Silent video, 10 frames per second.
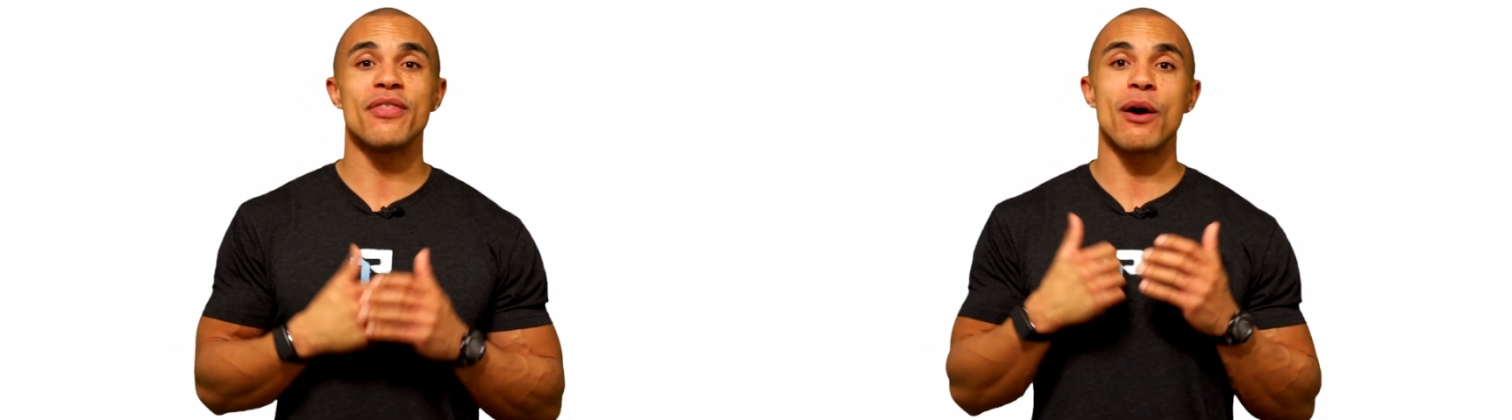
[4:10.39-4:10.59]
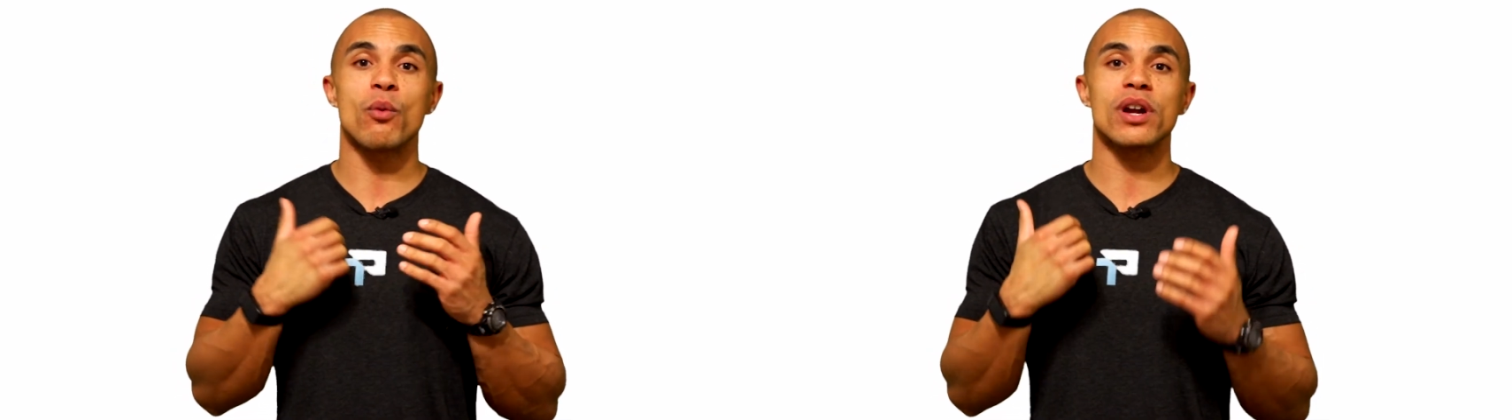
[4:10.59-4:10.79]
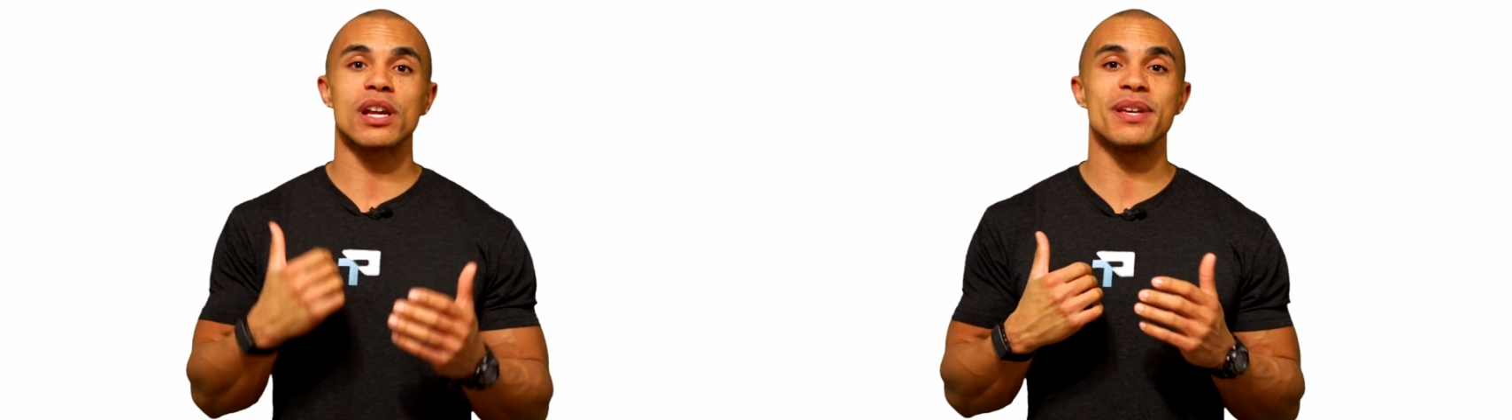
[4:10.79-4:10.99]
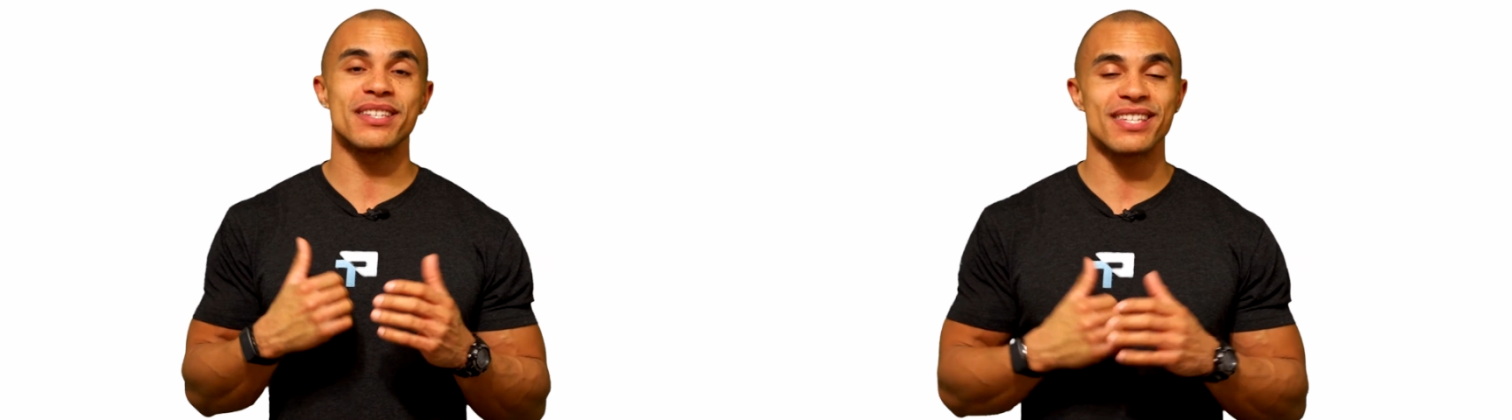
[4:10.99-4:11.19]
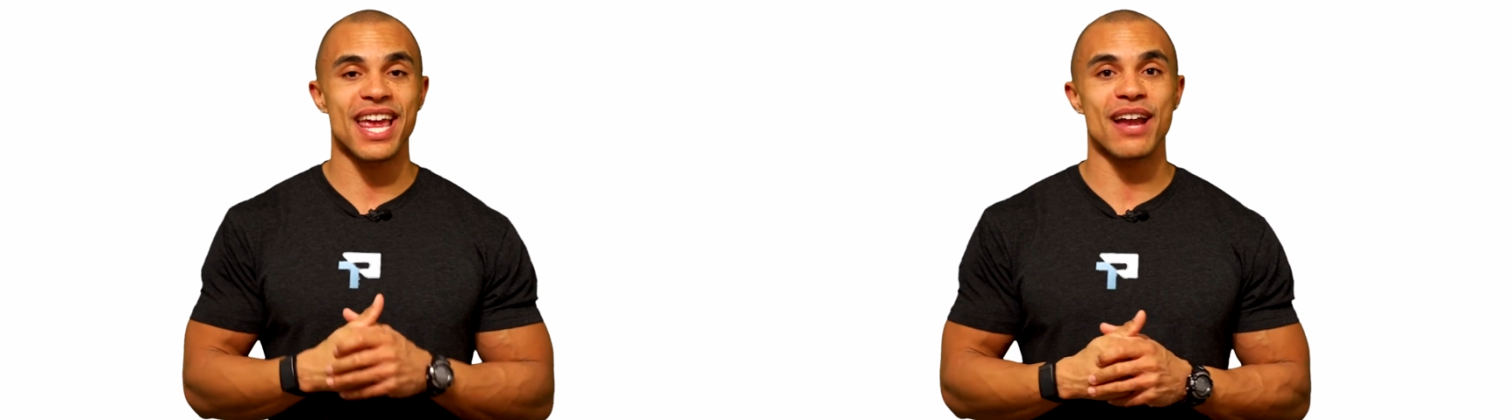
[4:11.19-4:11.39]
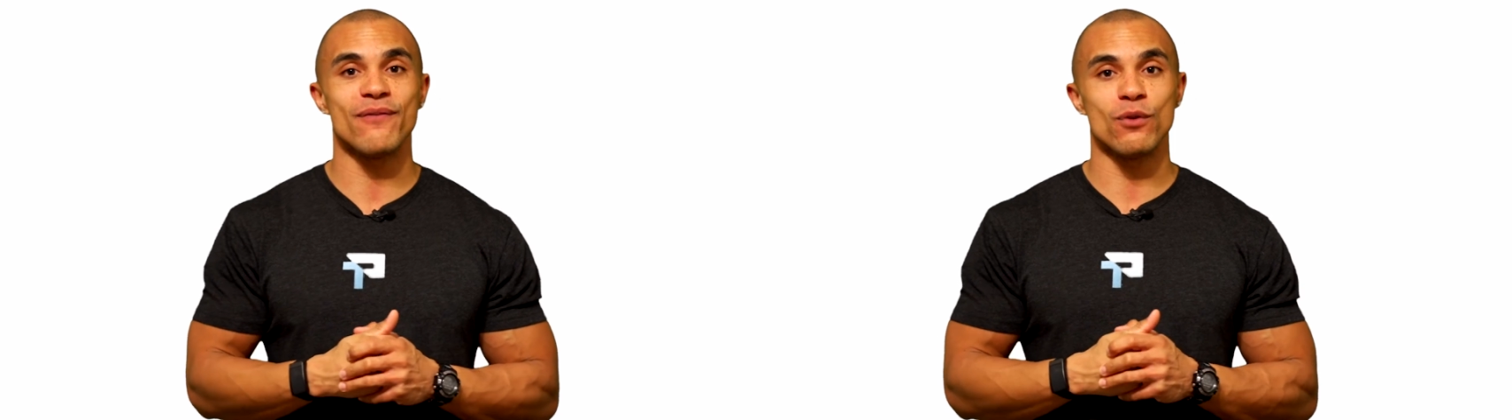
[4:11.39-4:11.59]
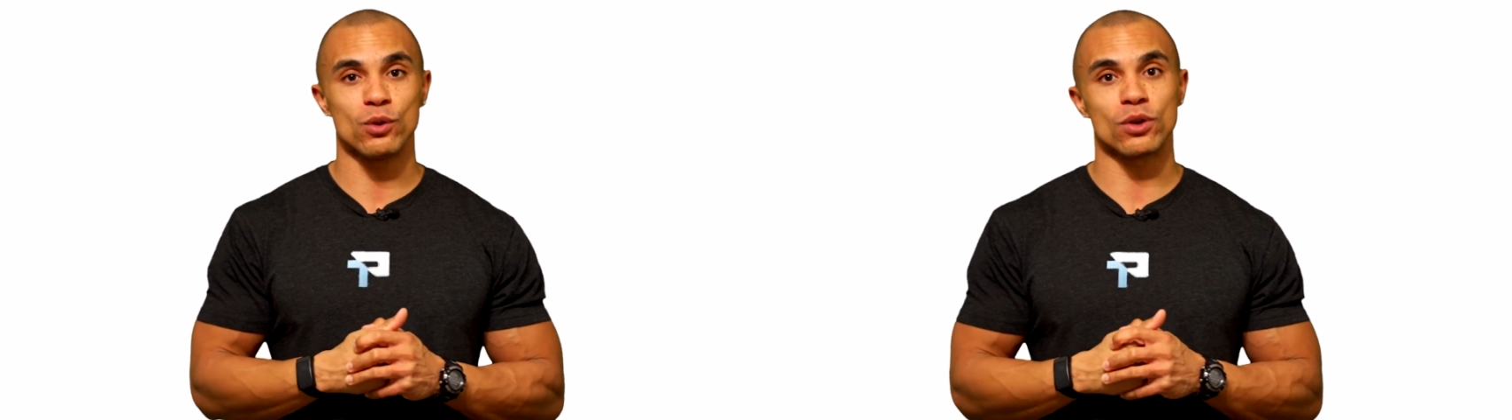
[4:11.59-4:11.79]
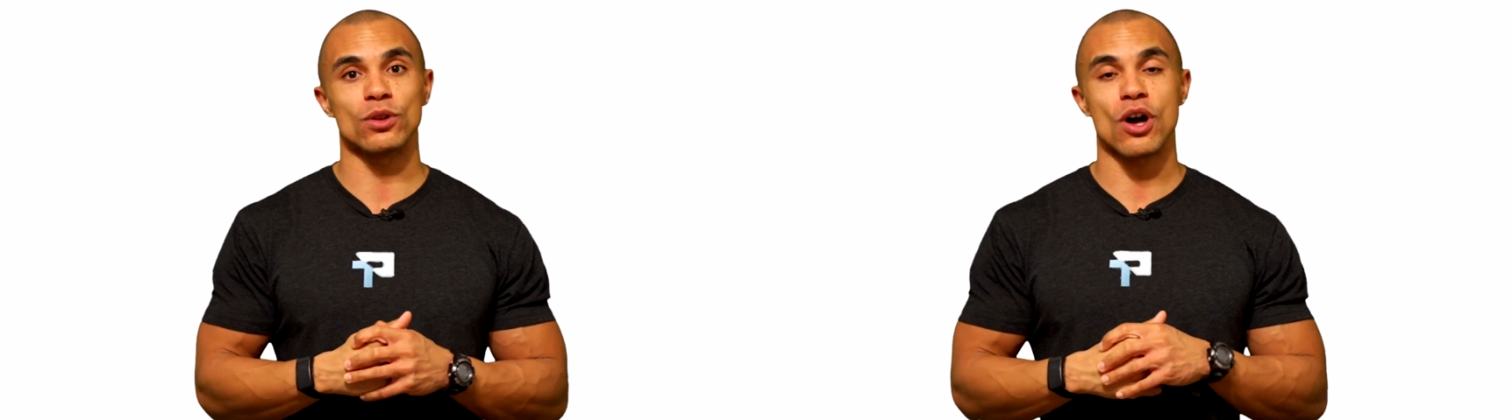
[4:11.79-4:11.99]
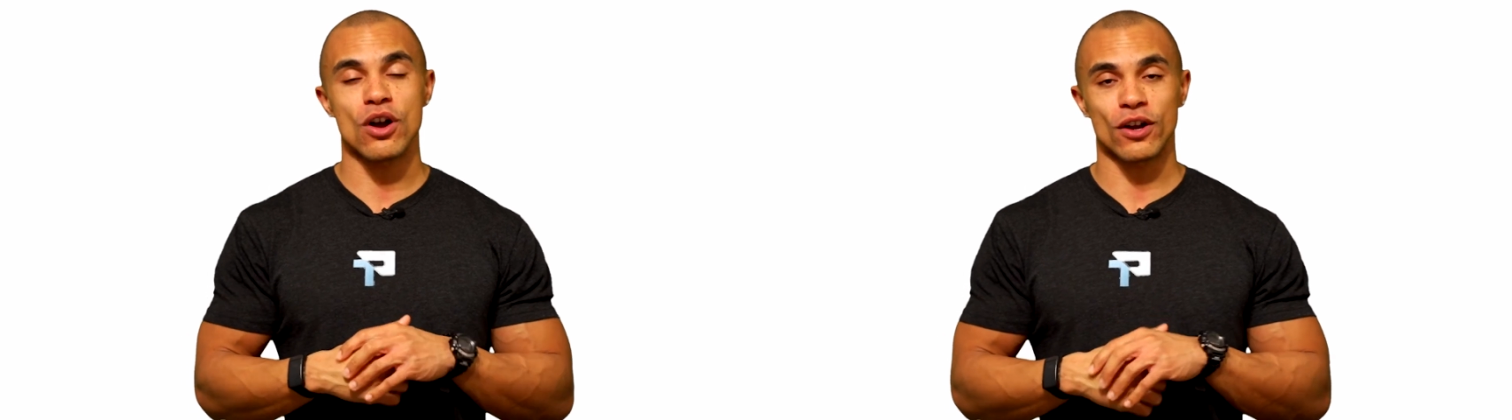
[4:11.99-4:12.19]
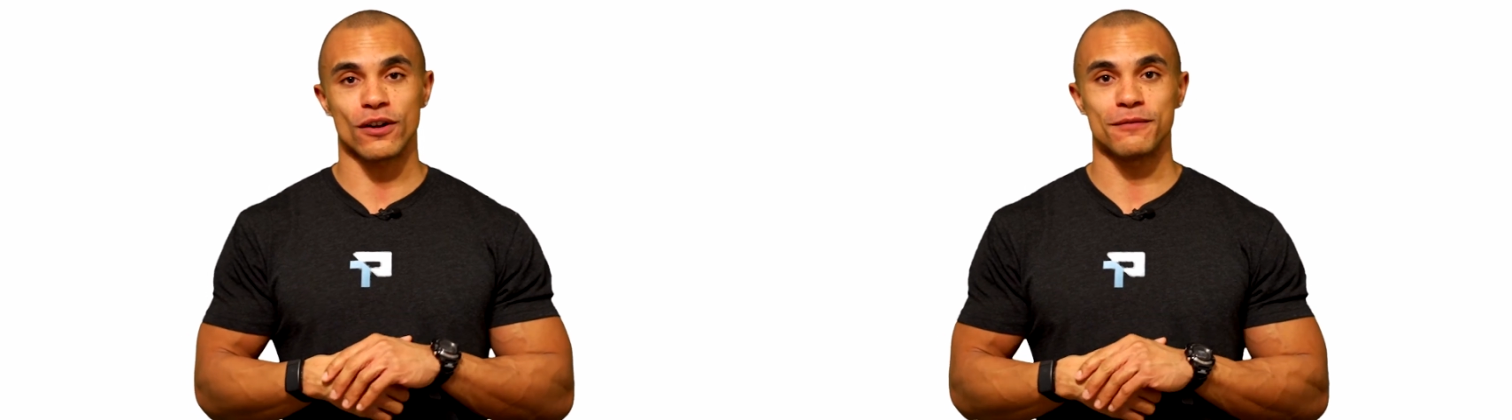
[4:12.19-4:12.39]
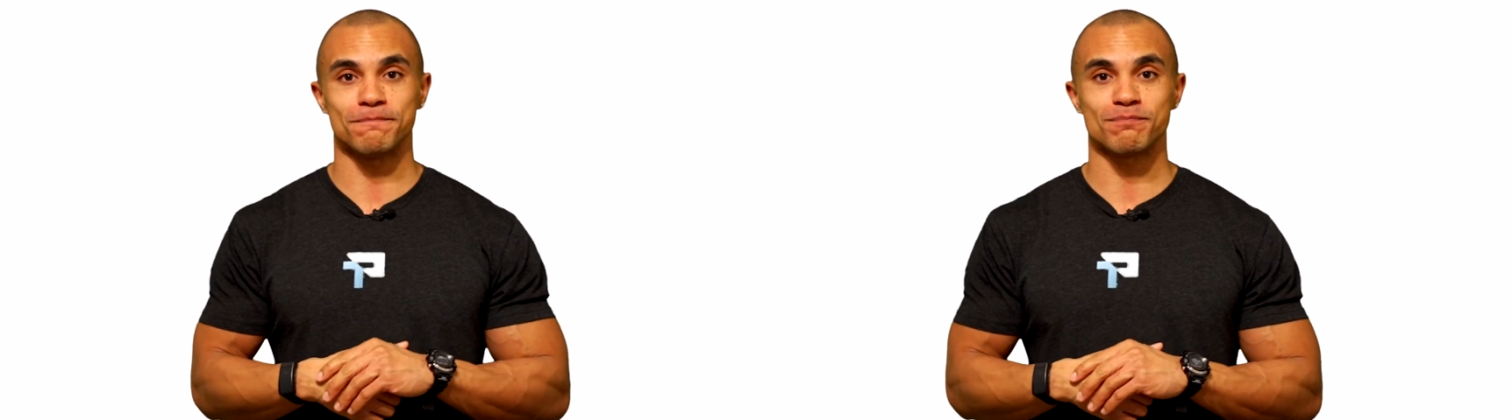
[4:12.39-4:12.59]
that we're going to be staying fuller longer.